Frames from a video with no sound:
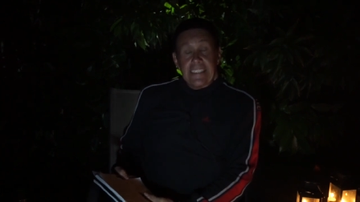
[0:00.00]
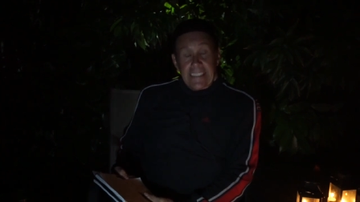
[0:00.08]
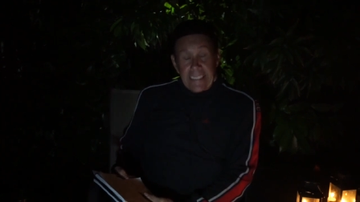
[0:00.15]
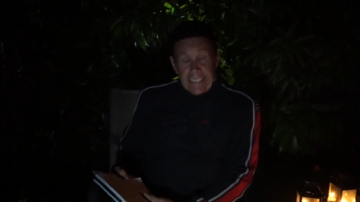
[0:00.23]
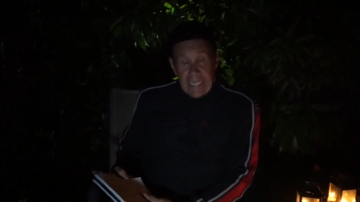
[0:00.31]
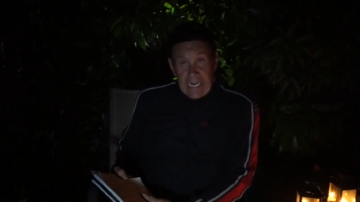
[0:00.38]

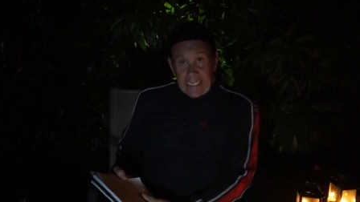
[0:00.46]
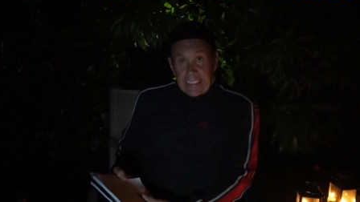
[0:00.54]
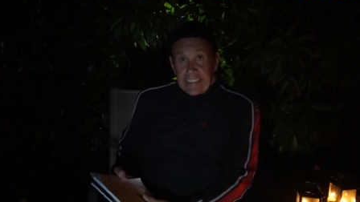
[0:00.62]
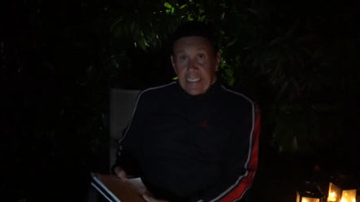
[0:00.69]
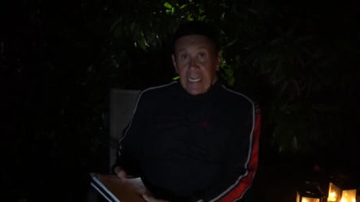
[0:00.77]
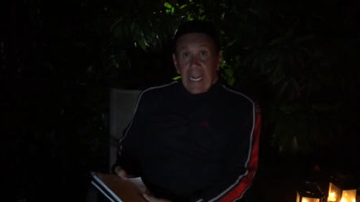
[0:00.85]

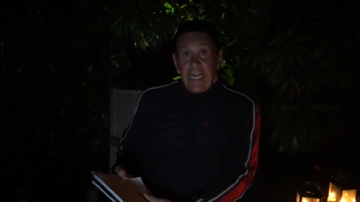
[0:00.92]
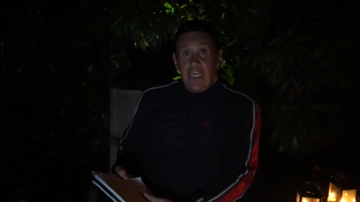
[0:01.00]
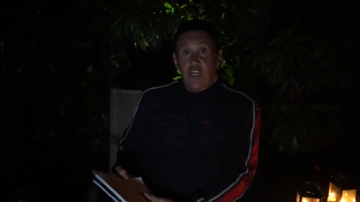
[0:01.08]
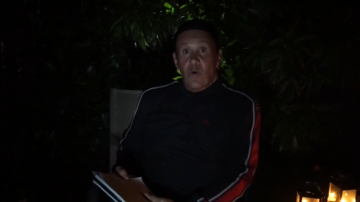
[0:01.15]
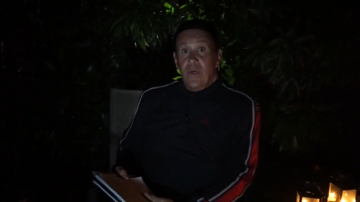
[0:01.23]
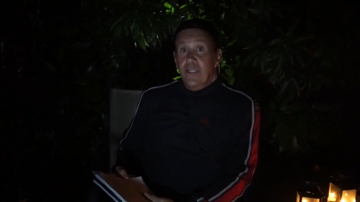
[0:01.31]
Tonight
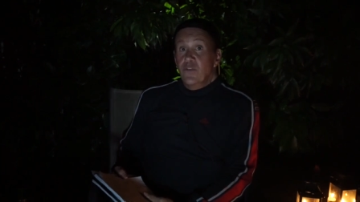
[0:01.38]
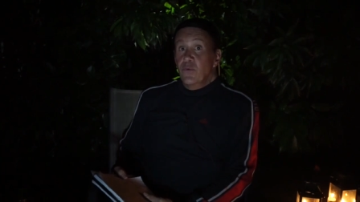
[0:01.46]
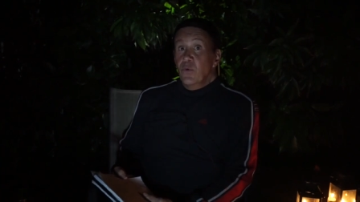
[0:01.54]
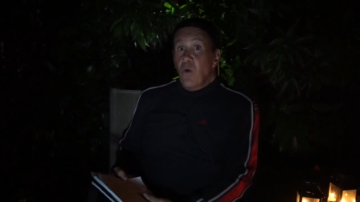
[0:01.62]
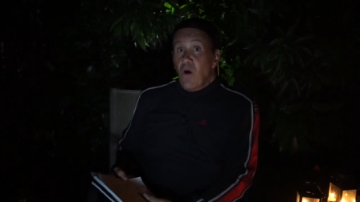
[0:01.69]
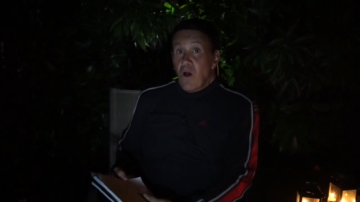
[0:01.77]
and going
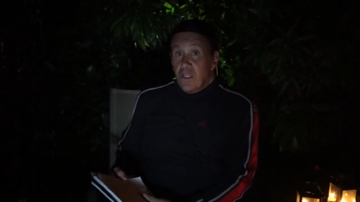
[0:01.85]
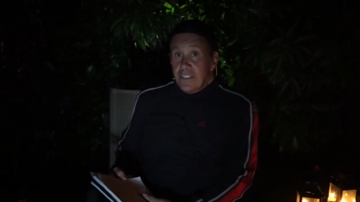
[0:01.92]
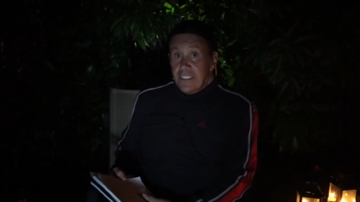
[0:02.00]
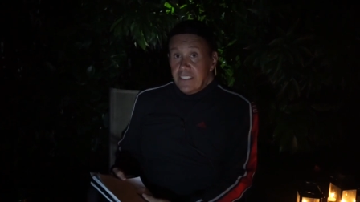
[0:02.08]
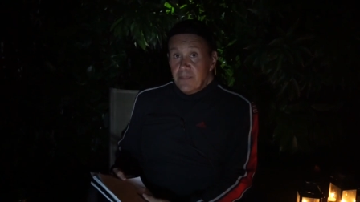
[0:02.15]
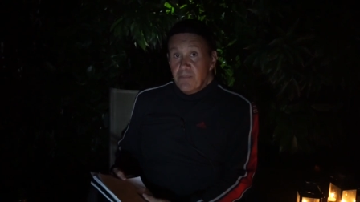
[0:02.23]
through all
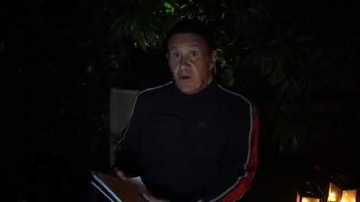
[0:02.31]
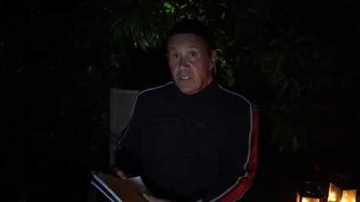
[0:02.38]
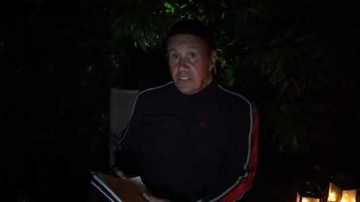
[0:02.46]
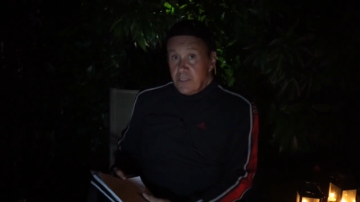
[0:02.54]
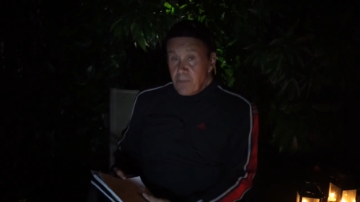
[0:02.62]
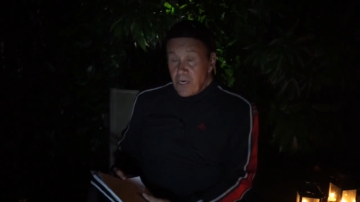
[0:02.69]
day
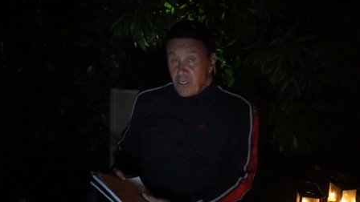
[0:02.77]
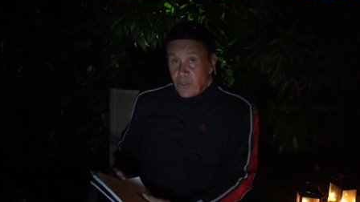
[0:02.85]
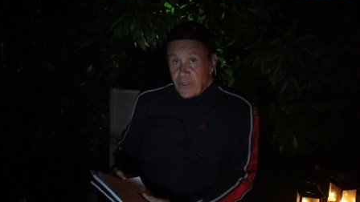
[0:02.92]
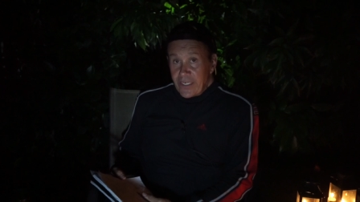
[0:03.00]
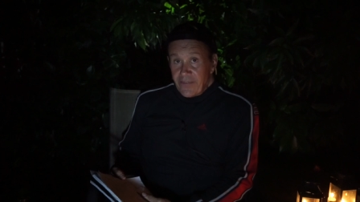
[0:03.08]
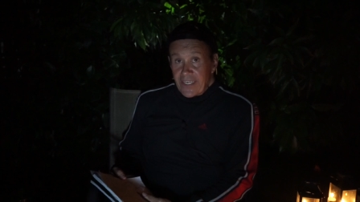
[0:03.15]
tomorrow and
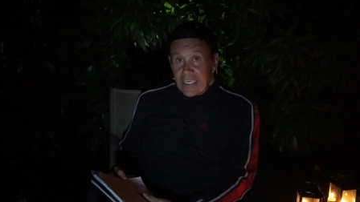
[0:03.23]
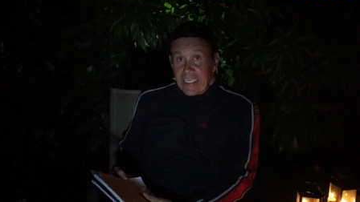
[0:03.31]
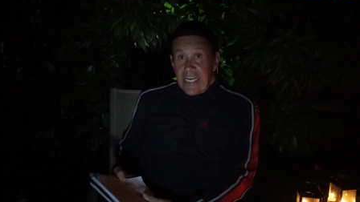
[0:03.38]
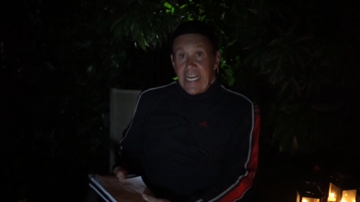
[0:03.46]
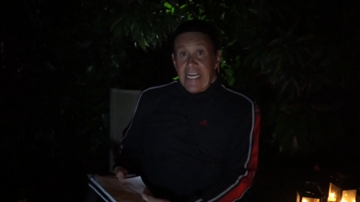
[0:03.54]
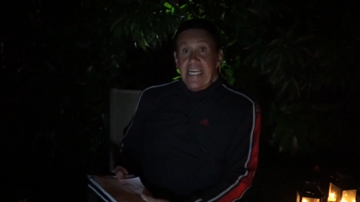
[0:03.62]
tomorrow
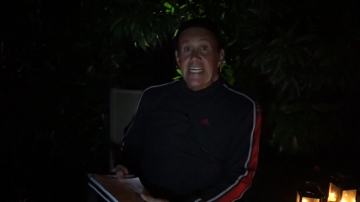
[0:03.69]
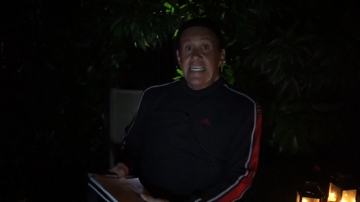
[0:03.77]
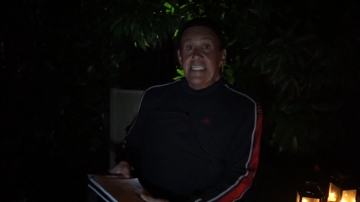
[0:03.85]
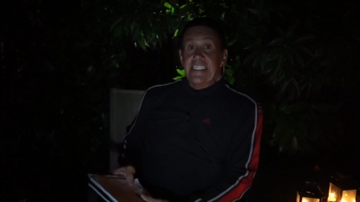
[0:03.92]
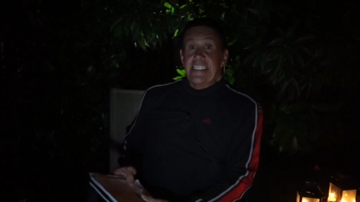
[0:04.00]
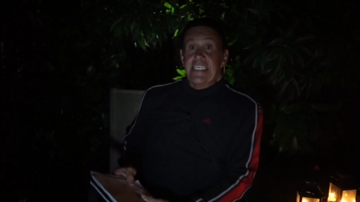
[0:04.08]
evening
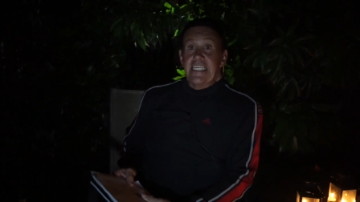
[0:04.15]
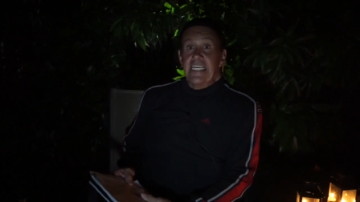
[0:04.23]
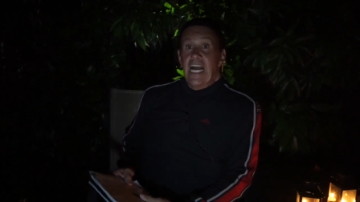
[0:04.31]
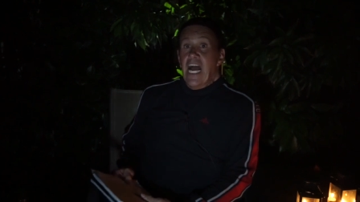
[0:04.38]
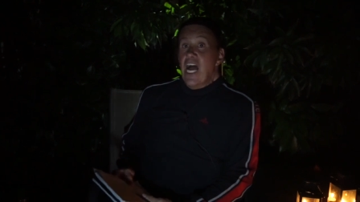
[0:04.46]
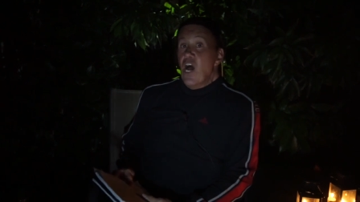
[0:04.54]
is
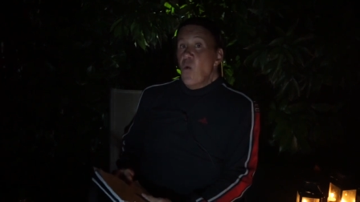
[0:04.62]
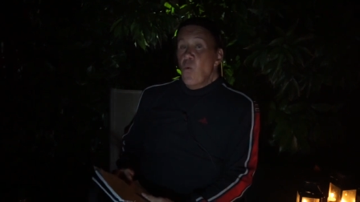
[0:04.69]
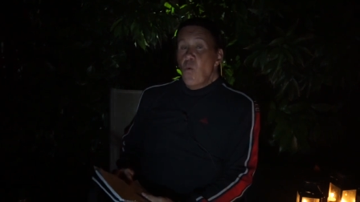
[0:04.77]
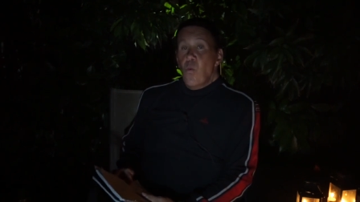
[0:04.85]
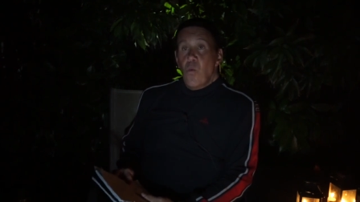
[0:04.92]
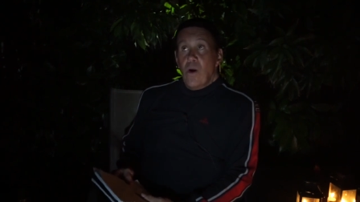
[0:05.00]
the
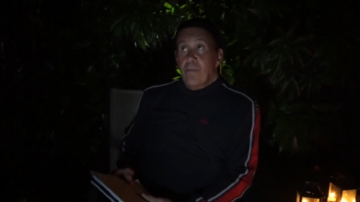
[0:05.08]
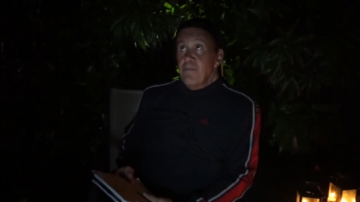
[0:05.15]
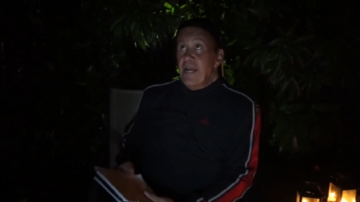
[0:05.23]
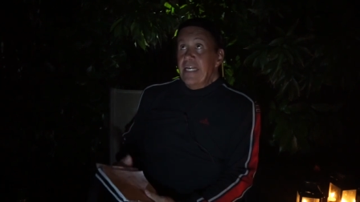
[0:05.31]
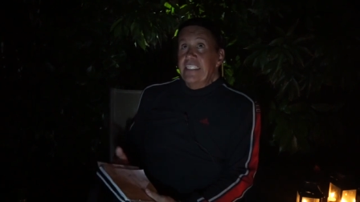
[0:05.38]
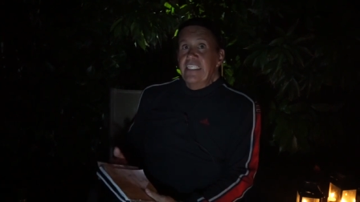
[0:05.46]

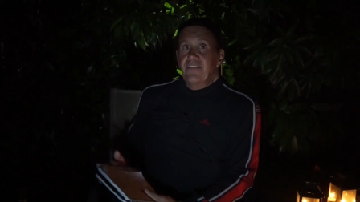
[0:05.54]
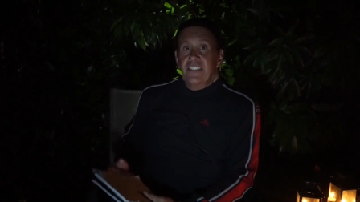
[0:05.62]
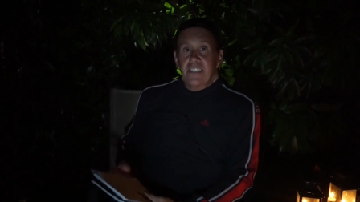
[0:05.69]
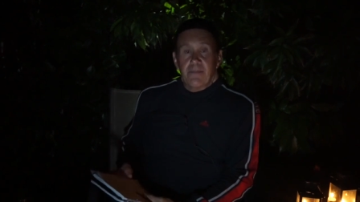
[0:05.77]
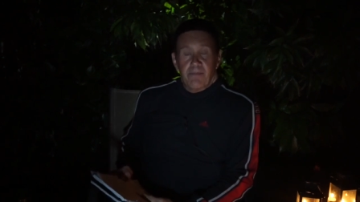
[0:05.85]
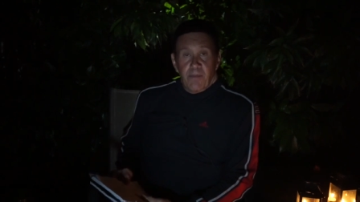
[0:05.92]

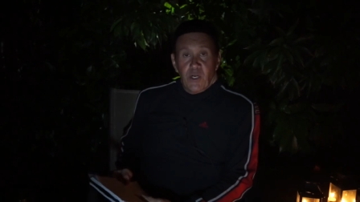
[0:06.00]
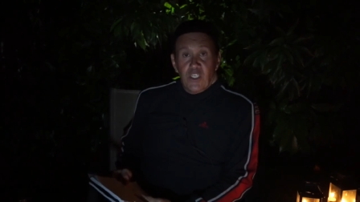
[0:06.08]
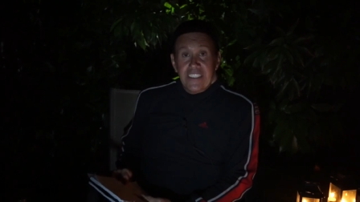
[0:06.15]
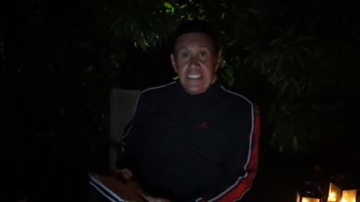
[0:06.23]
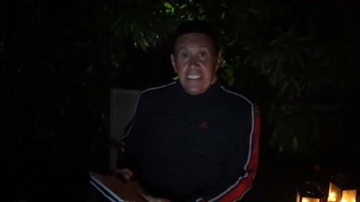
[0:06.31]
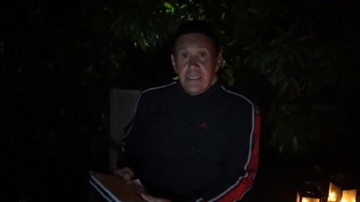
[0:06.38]
magnificent
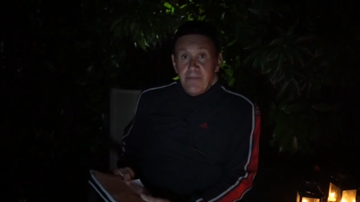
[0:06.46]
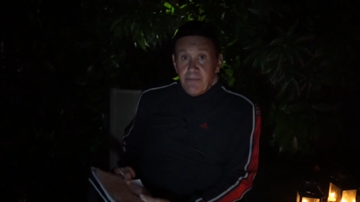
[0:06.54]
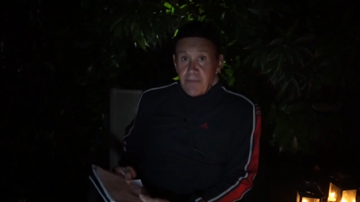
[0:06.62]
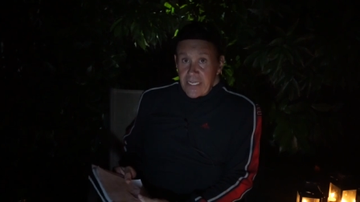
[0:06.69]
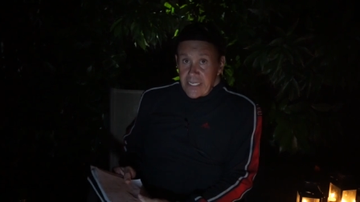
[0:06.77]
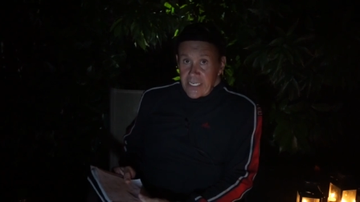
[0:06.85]
Perseid
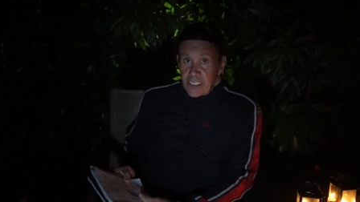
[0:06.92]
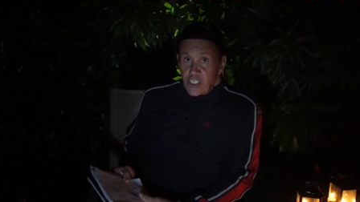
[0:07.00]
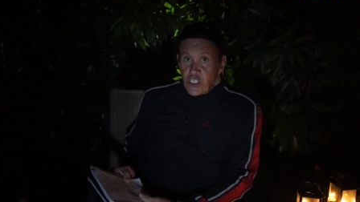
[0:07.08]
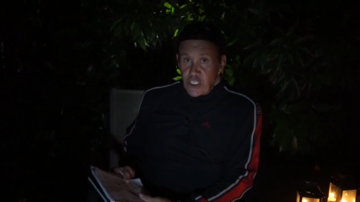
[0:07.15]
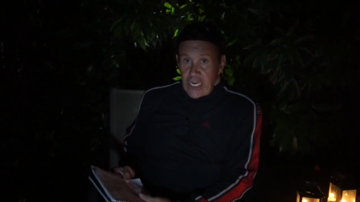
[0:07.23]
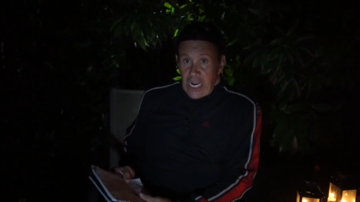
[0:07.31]

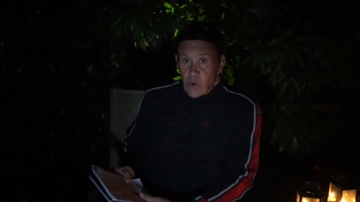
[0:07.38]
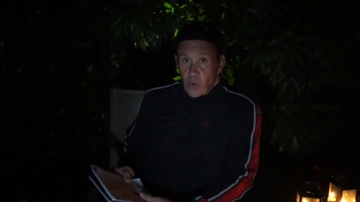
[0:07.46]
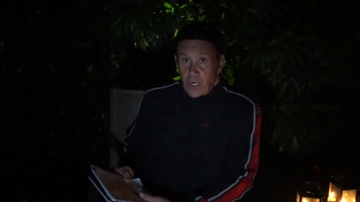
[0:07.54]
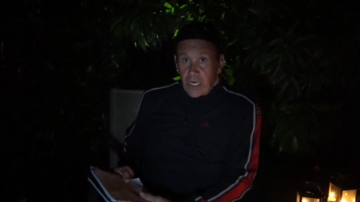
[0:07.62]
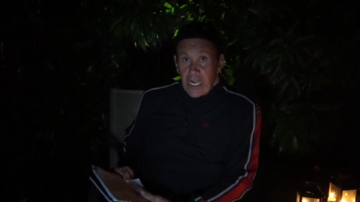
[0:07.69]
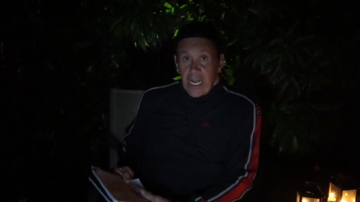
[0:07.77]
meteor shower